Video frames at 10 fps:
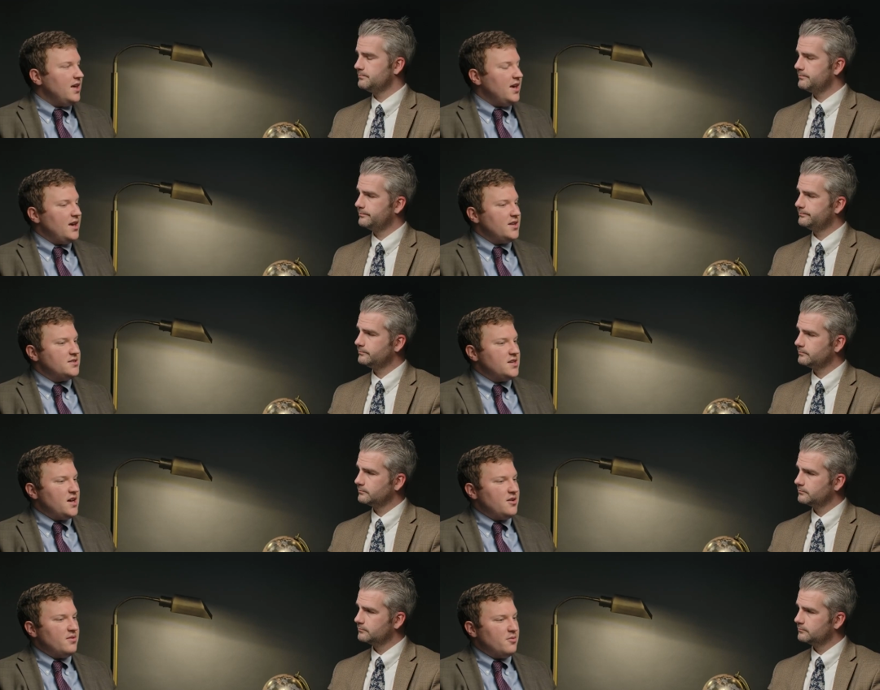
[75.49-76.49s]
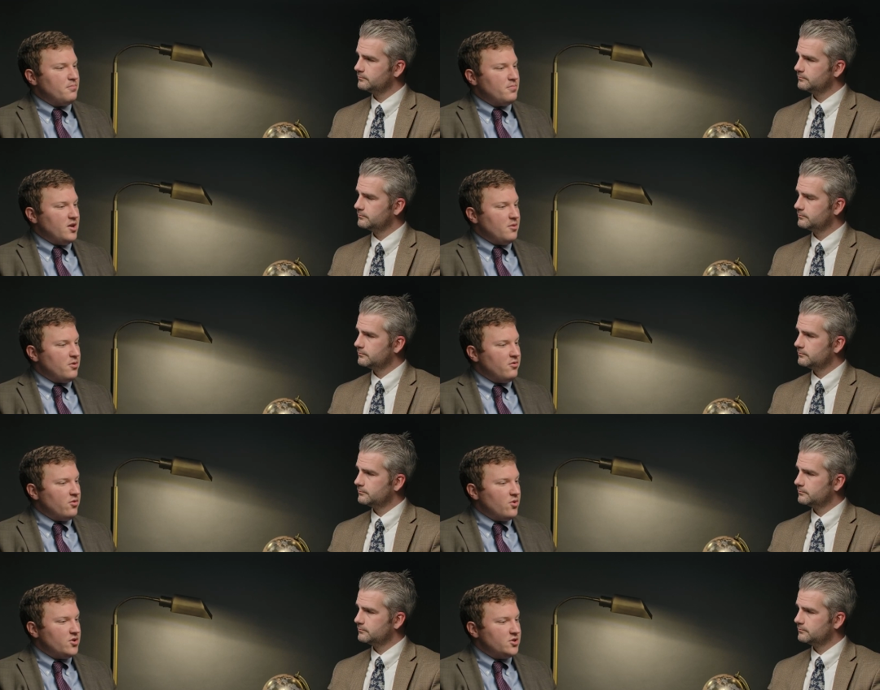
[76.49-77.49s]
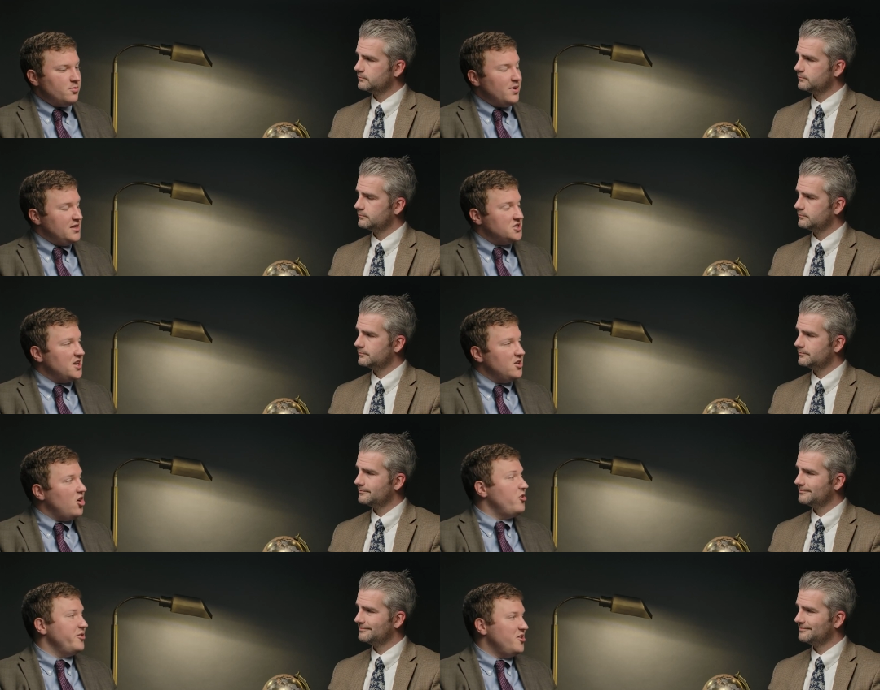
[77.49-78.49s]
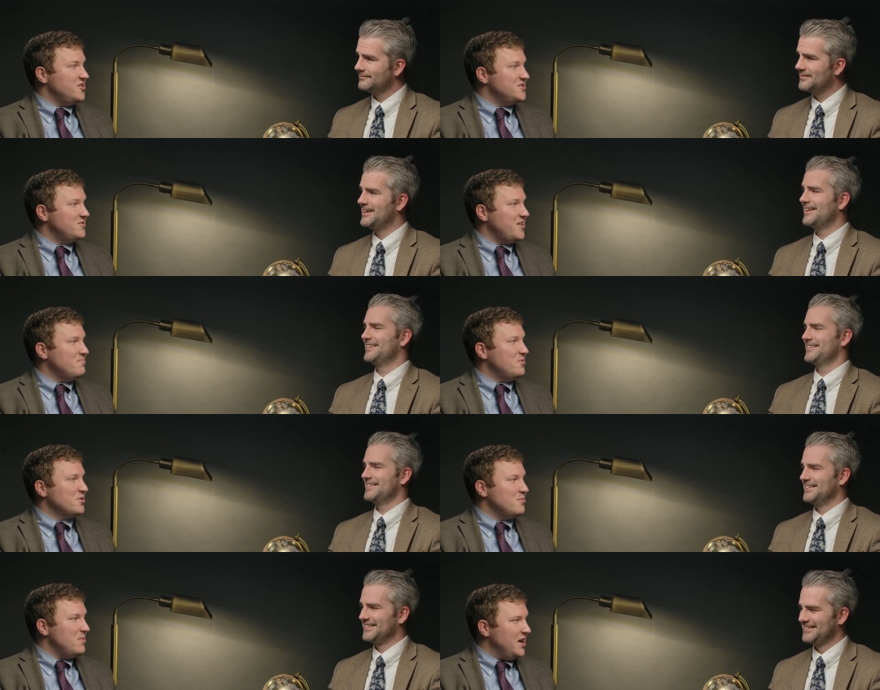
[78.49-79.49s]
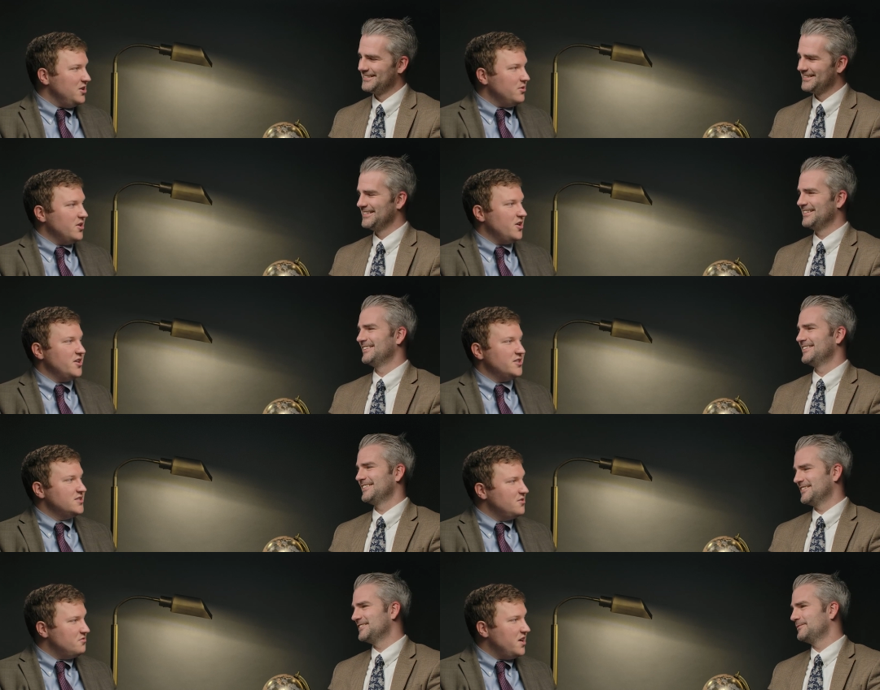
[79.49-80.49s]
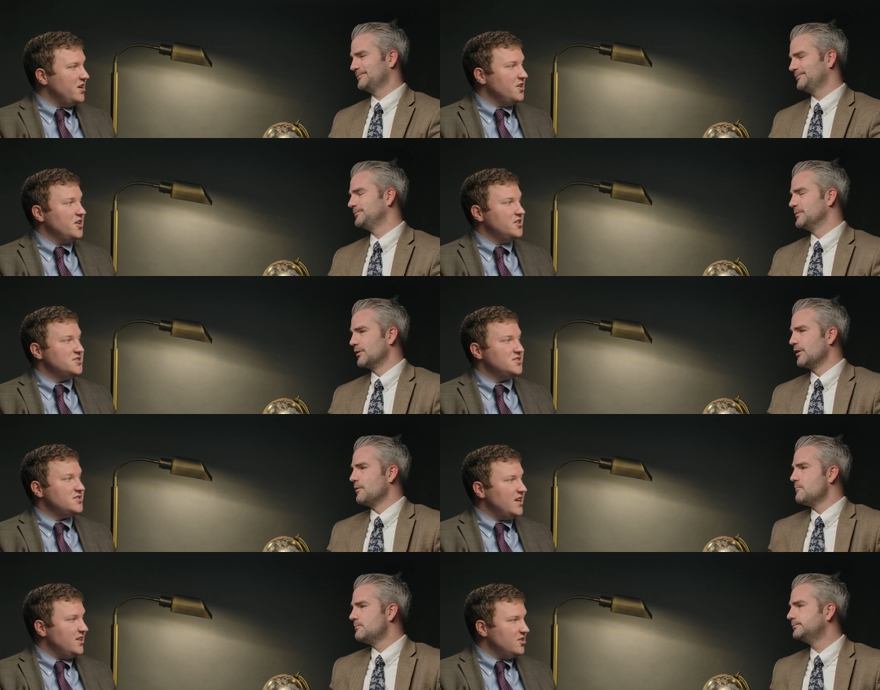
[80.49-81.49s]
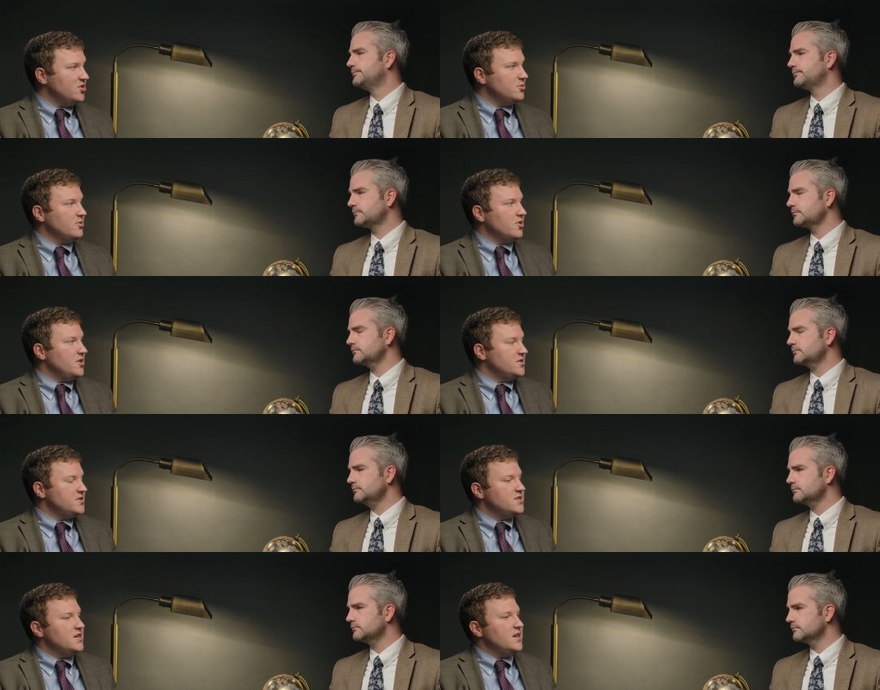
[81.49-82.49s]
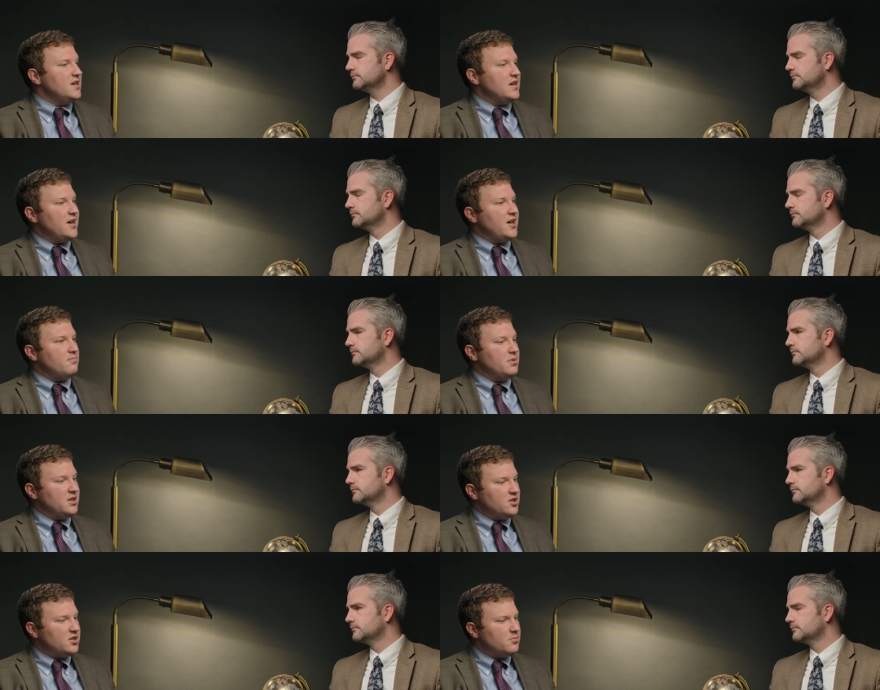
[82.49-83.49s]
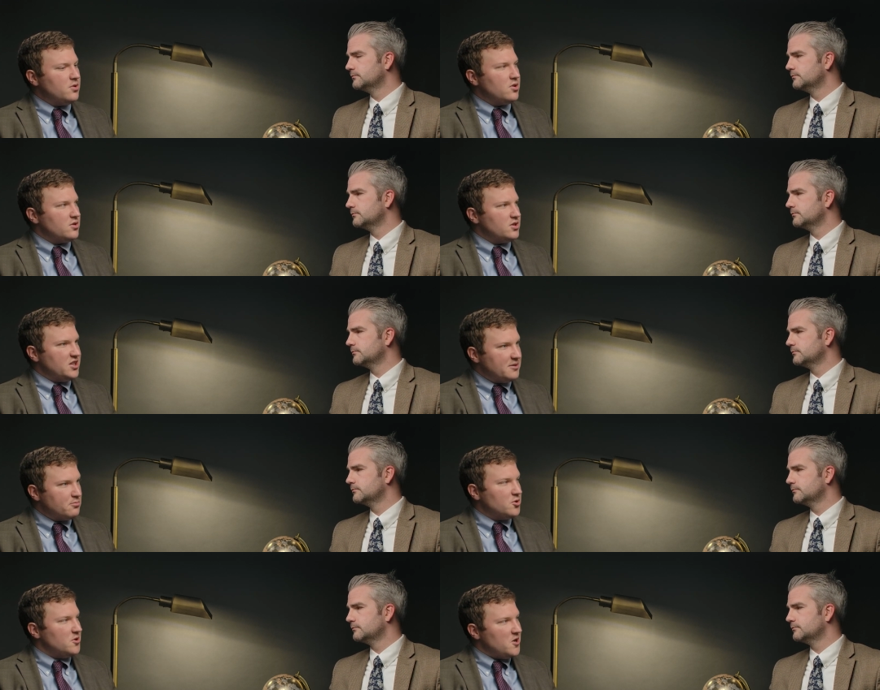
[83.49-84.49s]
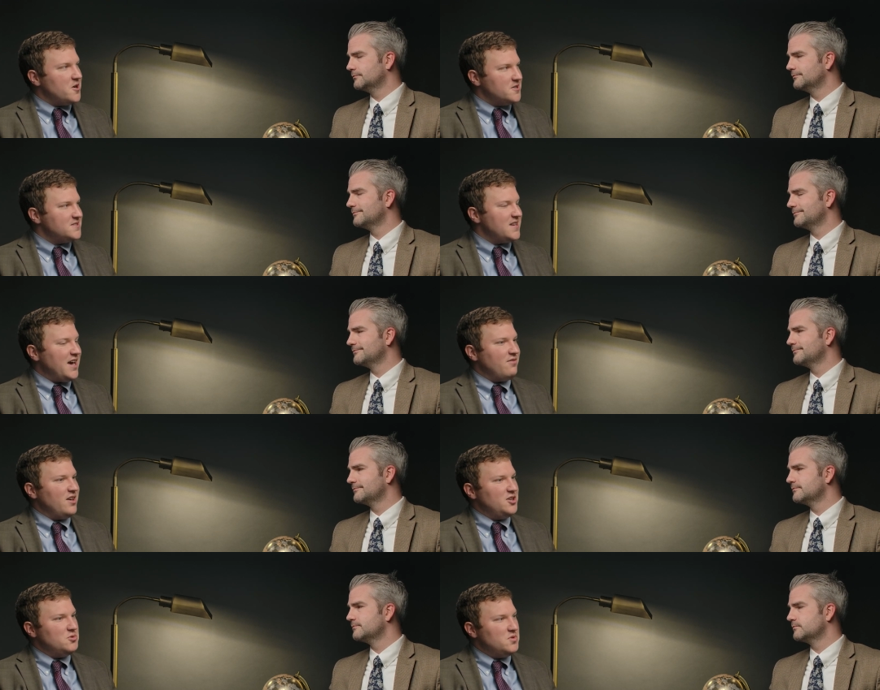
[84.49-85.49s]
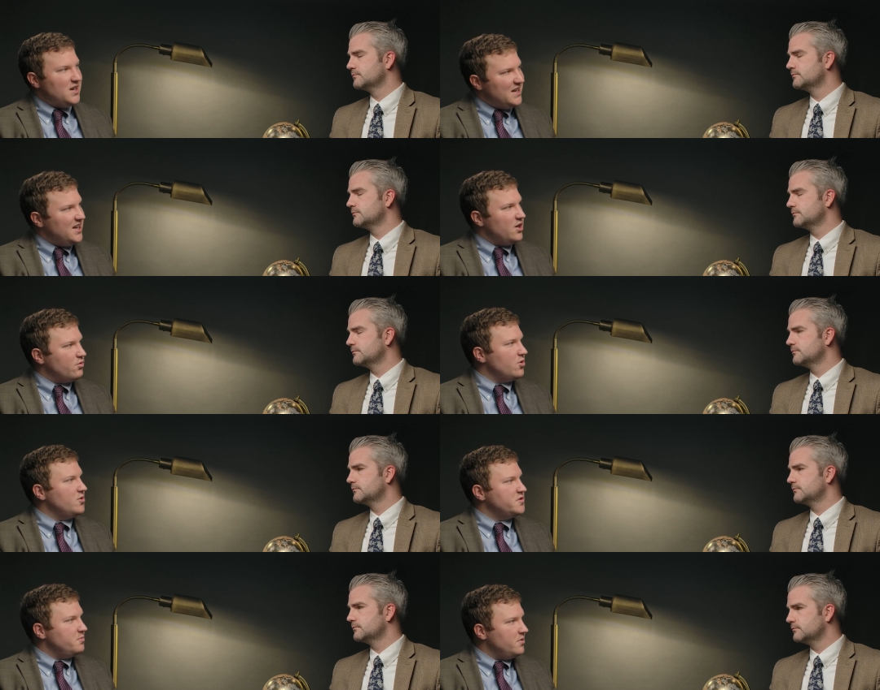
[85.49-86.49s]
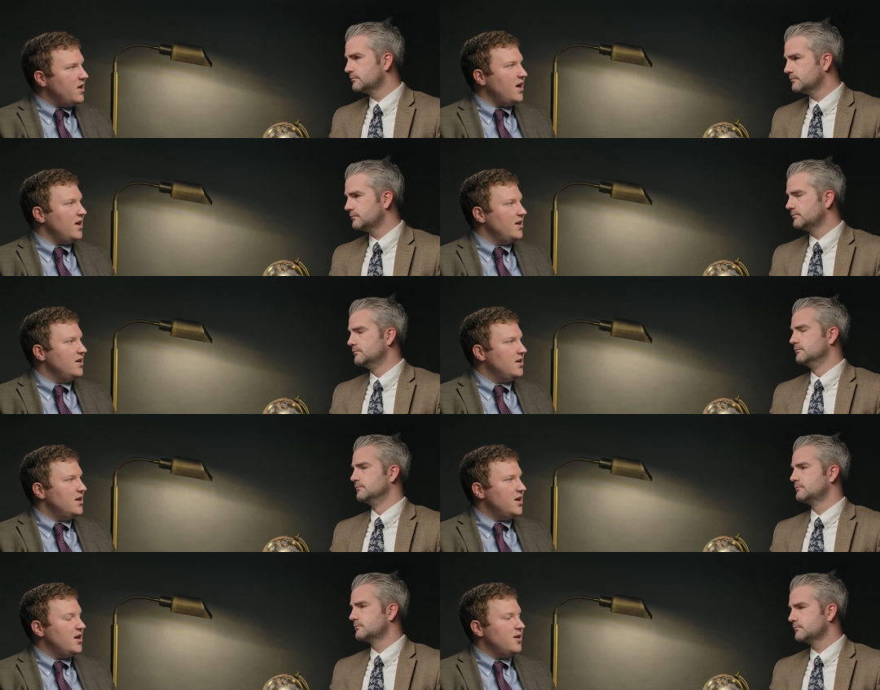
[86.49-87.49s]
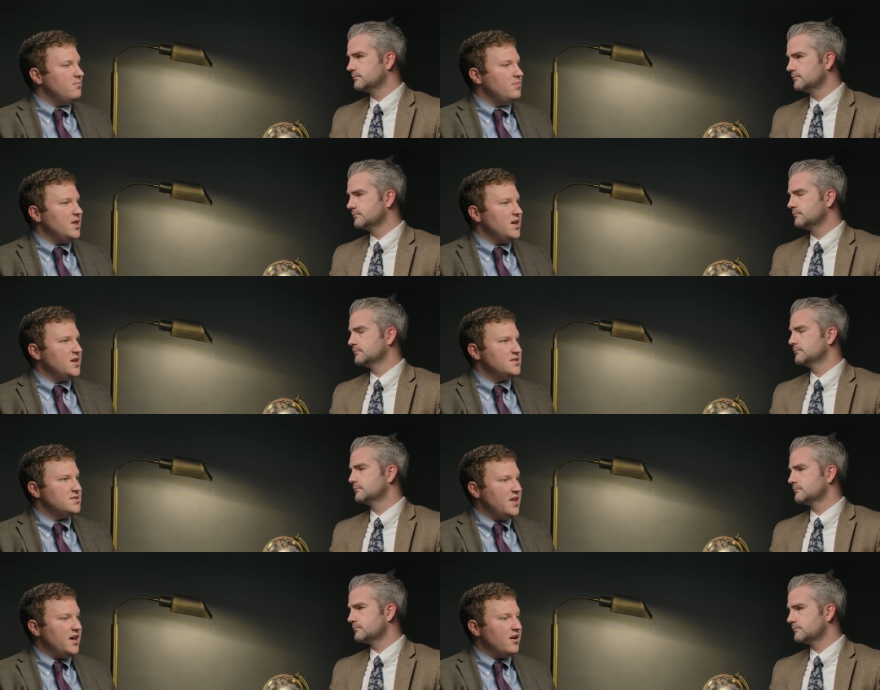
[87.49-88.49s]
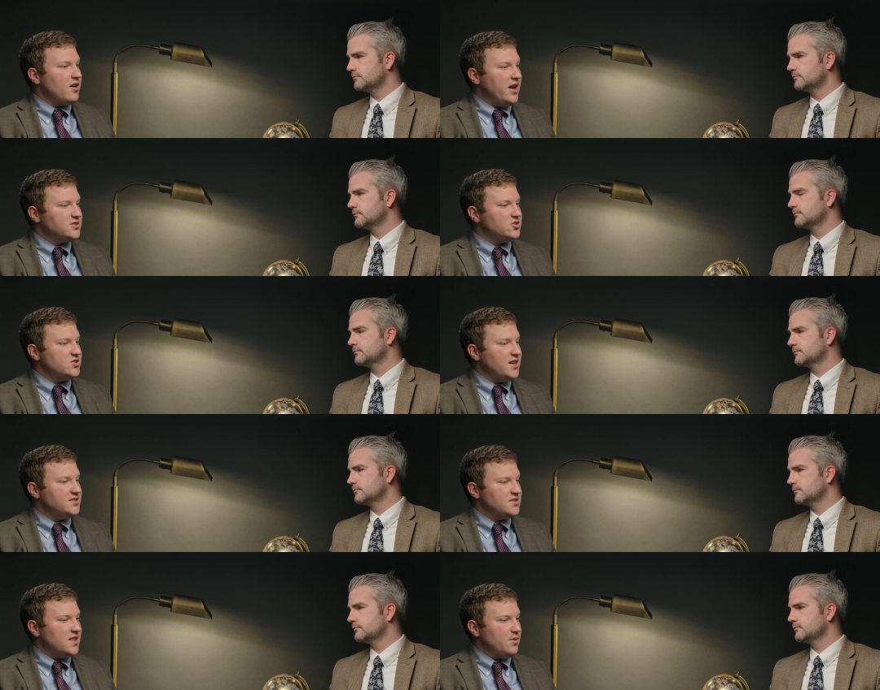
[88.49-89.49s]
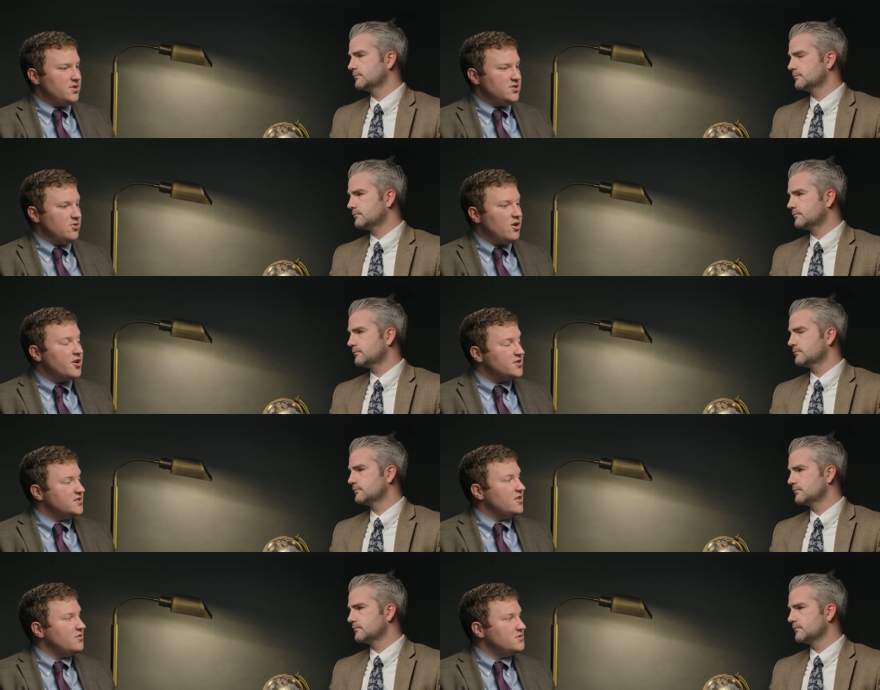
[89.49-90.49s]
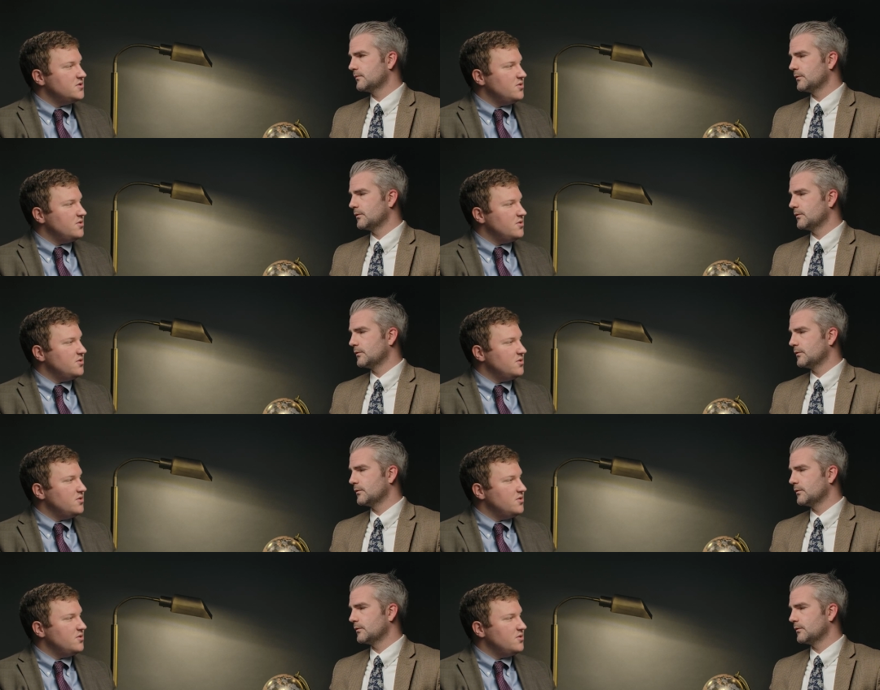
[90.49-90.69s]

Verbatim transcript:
Speaker 1: And in a perfect world, you'd be educated in all the arts, right? Both the manual arts, the fine arts, and the liberal arts. But the liberal arts have a unique role to play because they are exercises that we do on ourselves.